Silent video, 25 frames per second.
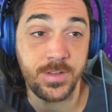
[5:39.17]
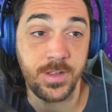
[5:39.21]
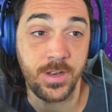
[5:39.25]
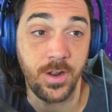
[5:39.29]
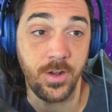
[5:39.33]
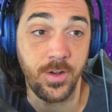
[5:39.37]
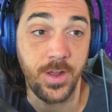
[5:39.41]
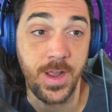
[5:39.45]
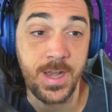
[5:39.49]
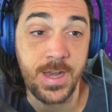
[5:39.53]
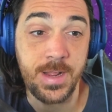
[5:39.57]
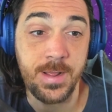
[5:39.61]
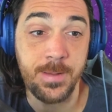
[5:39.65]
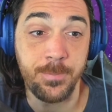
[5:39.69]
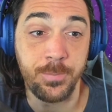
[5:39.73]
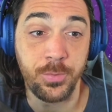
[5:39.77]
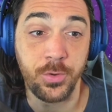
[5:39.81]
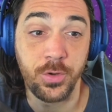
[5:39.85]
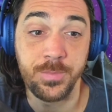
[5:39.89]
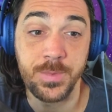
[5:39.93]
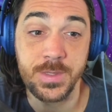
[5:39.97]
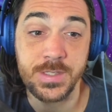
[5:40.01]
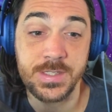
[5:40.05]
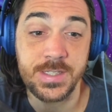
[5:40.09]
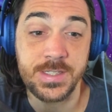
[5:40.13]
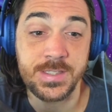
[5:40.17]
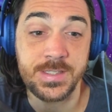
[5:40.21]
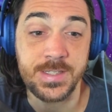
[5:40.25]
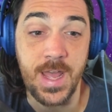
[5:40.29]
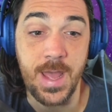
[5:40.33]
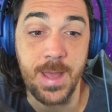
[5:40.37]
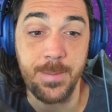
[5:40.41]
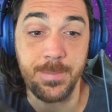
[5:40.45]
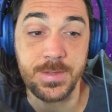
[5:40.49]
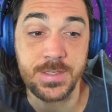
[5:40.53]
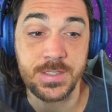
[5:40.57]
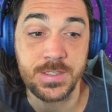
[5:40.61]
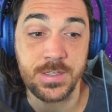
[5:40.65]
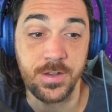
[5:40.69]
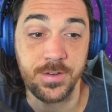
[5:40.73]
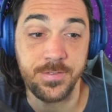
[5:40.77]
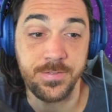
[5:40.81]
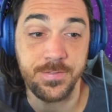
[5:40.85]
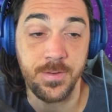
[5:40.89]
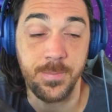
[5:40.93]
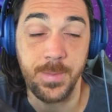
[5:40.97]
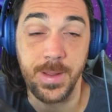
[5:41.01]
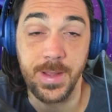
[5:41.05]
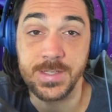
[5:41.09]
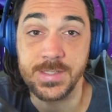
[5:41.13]
Any improvements to Snap is good
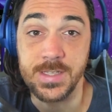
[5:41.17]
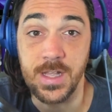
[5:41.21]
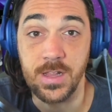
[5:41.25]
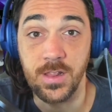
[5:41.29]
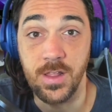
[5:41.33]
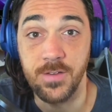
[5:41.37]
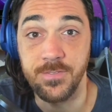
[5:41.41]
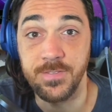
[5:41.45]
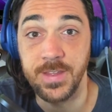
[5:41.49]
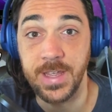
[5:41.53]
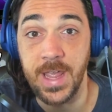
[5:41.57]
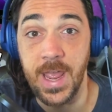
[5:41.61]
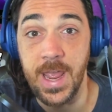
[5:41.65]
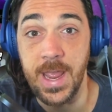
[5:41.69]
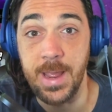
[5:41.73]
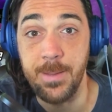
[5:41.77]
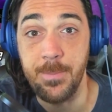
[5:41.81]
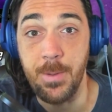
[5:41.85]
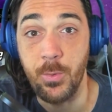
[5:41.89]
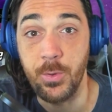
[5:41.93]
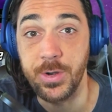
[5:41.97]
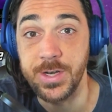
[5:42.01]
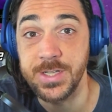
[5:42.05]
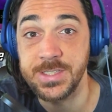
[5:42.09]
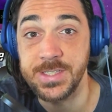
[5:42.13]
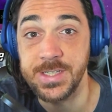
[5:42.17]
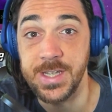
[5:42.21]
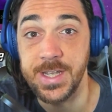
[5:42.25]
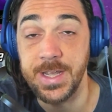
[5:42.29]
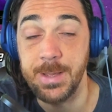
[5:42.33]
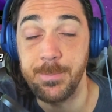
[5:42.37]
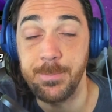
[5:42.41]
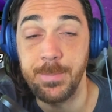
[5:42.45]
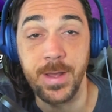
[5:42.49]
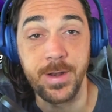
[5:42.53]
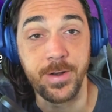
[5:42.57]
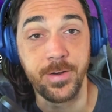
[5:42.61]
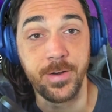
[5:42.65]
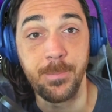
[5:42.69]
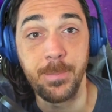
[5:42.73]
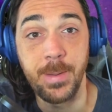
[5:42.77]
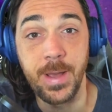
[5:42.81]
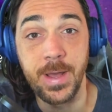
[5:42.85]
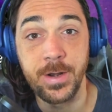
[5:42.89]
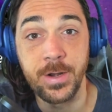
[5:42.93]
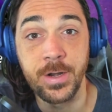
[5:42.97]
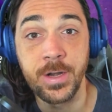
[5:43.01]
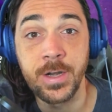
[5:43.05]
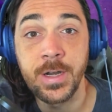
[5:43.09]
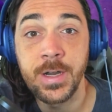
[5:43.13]
for me because I love the game. I want to see it get better and
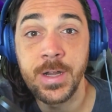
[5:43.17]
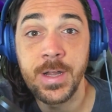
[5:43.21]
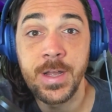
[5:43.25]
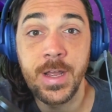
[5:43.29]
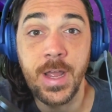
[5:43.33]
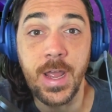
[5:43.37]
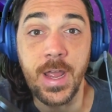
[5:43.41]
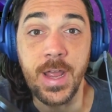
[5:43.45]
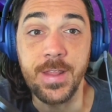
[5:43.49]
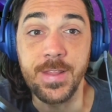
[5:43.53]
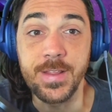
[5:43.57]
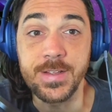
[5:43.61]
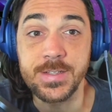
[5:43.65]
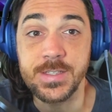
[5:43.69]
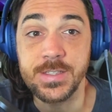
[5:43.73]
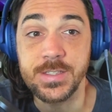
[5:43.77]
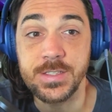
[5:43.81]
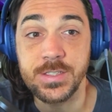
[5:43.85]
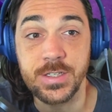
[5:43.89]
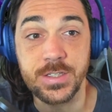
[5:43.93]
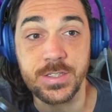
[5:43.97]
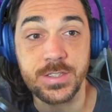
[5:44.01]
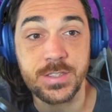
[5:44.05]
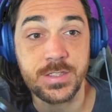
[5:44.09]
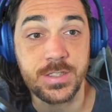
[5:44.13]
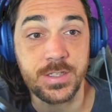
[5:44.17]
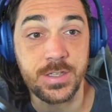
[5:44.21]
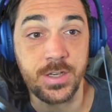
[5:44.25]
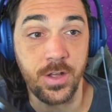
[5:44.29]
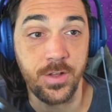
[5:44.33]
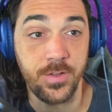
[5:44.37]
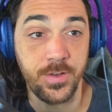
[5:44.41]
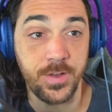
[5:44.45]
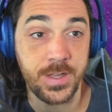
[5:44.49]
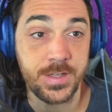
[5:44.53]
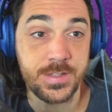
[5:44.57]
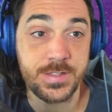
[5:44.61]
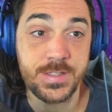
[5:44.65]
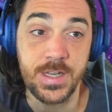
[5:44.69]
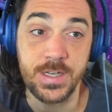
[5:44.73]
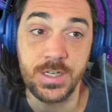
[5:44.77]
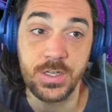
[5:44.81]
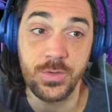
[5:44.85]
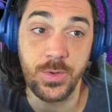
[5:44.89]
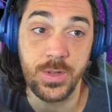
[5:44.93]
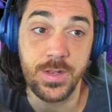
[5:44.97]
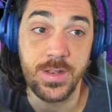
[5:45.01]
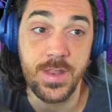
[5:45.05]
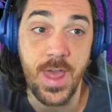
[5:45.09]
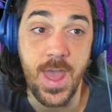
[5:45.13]
better, and this is just
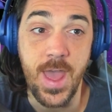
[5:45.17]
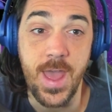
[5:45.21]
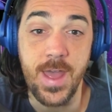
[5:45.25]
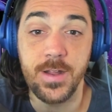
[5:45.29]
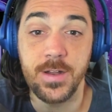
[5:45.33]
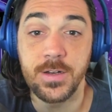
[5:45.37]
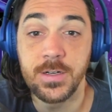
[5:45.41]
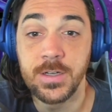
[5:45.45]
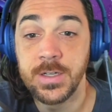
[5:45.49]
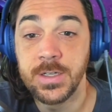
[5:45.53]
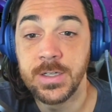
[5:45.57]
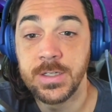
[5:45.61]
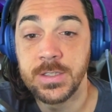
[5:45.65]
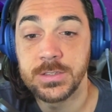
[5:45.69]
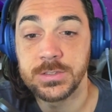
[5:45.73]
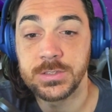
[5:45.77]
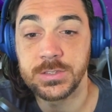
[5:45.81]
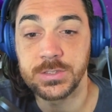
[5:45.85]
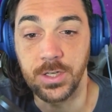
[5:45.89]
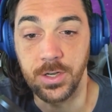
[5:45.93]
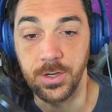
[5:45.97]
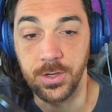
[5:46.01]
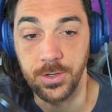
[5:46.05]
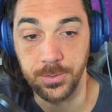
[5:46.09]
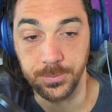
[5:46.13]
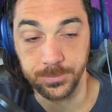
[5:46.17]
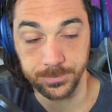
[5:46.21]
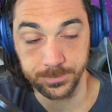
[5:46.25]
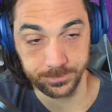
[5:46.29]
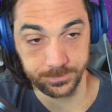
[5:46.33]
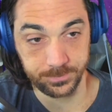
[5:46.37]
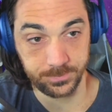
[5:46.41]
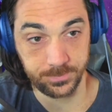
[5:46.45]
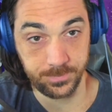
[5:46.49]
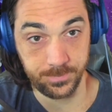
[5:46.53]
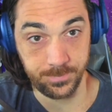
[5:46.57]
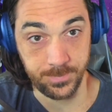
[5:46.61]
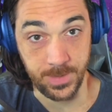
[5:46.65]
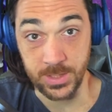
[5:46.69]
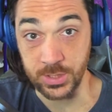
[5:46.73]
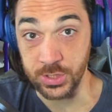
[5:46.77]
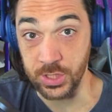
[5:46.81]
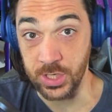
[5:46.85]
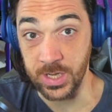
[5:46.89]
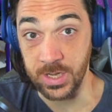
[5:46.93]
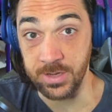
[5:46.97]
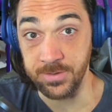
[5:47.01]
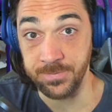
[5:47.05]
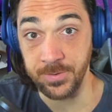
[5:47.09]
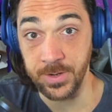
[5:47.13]
continuing that. So make
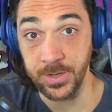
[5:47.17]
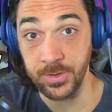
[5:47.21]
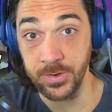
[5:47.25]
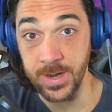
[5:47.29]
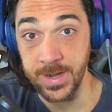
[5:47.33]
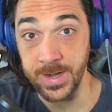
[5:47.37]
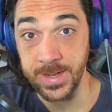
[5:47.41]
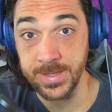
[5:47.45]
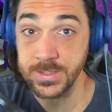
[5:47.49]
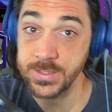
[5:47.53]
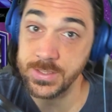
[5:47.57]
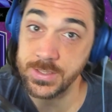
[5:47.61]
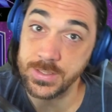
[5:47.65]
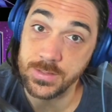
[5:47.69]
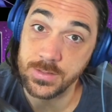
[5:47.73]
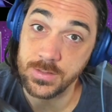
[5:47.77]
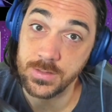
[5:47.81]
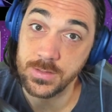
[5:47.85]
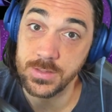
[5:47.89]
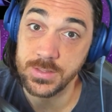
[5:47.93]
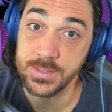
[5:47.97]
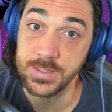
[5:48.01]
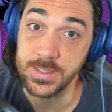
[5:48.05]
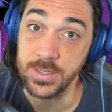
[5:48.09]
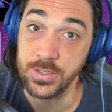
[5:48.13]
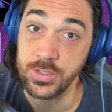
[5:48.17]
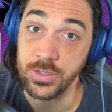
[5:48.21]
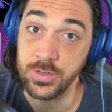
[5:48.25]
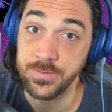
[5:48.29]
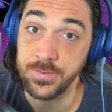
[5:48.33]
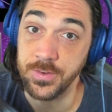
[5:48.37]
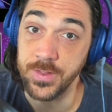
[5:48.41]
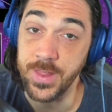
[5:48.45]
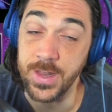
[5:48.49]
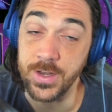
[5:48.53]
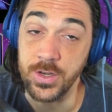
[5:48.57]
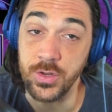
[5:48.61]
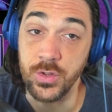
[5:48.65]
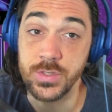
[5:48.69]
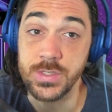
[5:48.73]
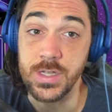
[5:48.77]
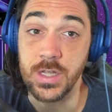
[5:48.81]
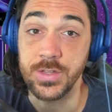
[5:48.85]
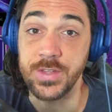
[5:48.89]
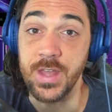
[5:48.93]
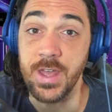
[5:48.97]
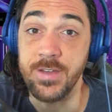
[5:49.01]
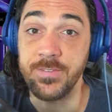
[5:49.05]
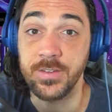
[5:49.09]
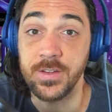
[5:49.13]
sure you get your free credits. Stay tuned for that news.
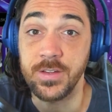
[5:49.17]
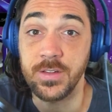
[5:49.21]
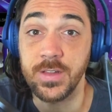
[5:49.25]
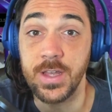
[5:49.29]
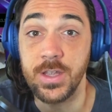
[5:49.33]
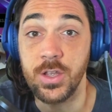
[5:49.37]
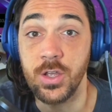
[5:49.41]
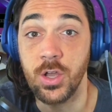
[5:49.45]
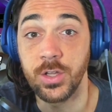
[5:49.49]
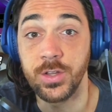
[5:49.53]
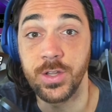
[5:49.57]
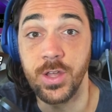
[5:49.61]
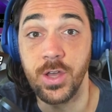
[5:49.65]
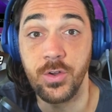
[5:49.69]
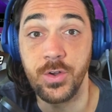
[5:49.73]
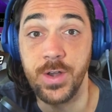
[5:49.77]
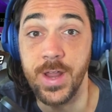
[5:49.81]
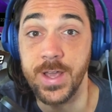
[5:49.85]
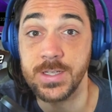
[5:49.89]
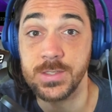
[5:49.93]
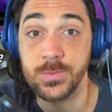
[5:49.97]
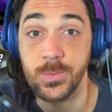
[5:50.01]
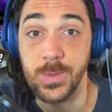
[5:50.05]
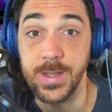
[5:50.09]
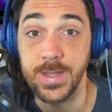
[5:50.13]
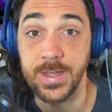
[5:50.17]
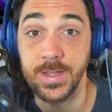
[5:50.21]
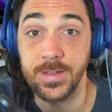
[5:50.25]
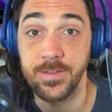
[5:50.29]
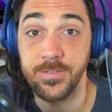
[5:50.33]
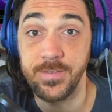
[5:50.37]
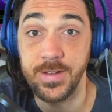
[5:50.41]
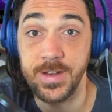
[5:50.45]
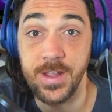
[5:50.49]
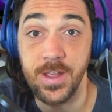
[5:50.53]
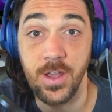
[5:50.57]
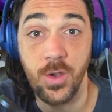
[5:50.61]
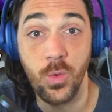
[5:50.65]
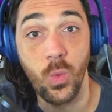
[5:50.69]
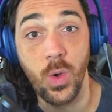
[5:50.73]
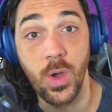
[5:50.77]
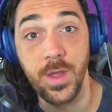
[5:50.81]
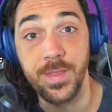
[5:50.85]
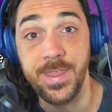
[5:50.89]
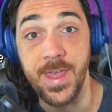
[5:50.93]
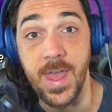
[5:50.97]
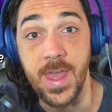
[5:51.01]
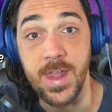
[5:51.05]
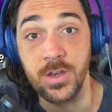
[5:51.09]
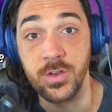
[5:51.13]
I'll definitely let you all know next week in the video
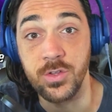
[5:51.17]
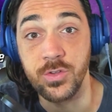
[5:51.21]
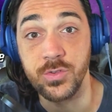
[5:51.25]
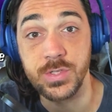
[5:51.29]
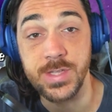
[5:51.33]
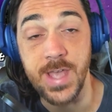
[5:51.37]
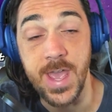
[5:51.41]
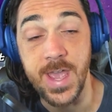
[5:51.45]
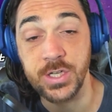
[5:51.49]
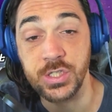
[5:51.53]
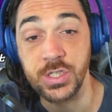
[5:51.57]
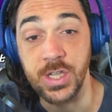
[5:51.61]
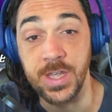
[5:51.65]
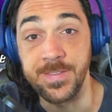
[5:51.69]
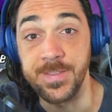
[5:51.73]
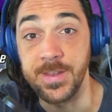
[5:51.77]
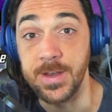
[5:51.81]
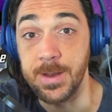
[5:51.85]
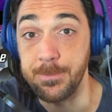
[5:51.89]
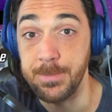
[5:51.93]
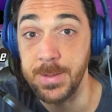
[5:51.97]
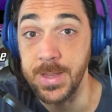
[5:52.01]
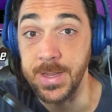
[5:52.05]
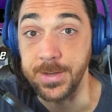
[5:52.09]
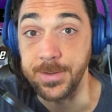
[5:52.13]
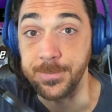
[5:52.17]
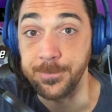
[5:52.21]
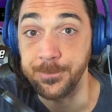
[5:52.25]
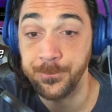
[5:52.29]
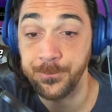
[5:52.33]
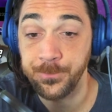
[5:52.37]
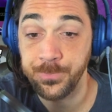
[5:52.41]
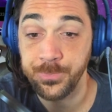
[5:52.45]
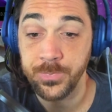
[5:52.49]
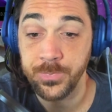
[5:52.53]
what that news actually ended up being.